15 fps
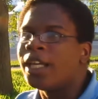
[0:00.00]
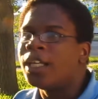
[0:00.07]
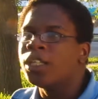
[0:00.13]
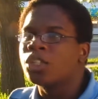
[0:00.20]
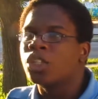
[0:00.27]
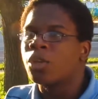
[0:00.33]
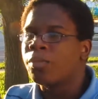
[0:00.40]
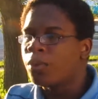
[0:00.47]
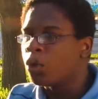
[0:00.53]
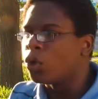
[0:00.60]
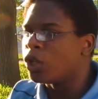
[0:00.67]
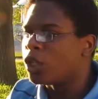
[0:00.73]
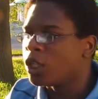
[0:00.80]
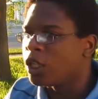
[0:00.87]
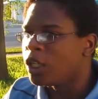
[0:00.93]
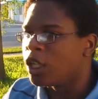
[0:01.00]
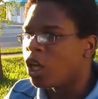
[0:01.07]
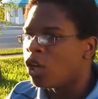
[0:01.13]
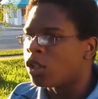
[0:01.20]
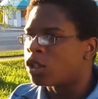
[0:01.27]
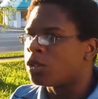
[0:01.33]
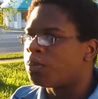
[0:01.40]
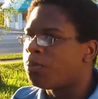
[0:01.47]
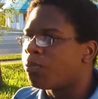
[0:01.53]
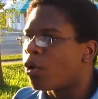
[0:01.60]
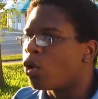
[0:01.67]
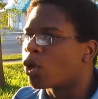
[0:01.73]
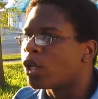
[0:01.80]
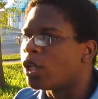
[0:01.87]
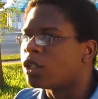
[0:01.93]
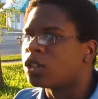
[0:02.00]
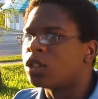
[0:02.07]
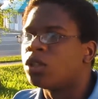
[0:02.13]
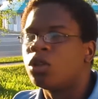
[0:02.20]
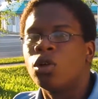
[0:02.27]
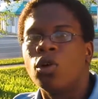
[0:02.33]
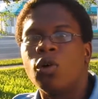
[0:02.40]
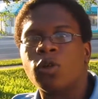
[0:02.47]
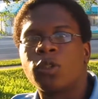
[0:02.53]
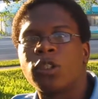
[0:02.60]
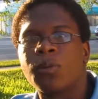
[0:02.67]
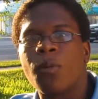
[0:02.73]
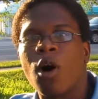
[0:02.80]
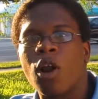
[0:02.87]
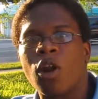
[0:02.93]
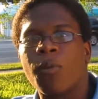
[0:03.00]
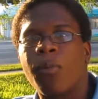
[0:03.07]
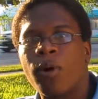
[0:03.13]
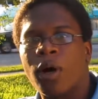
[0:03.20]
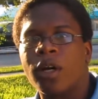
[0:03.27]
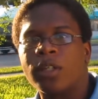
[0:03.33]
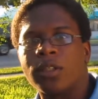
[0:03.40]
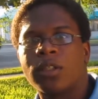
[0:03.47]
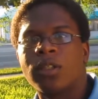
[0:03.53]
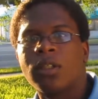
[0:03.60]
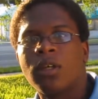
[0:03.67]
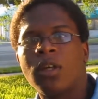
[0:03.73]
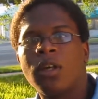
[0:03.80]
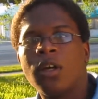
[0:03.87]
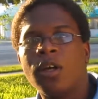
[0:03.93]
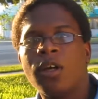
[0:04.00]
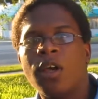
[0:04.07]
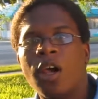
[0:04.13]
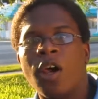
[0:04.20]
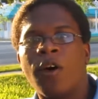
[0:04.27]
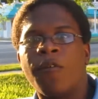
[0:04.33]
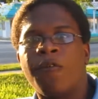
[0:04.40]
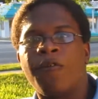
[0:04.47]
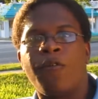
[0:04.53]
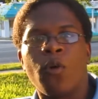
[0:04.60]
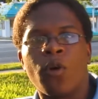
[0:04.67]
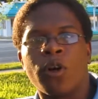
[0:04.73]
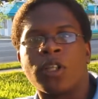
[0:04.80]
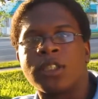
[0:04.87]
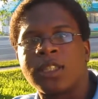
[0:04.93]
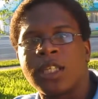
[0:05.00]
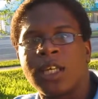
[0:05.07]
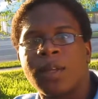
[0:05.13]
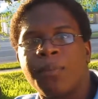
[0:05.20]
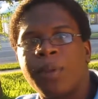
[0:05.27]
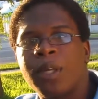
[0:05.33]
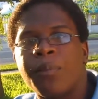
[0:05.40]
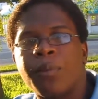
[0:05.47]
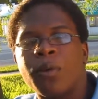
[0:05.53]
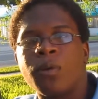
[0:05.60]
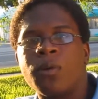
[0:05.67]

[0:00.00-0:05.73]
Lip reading: each community is broken into little smaller parts of 4 to 10 people.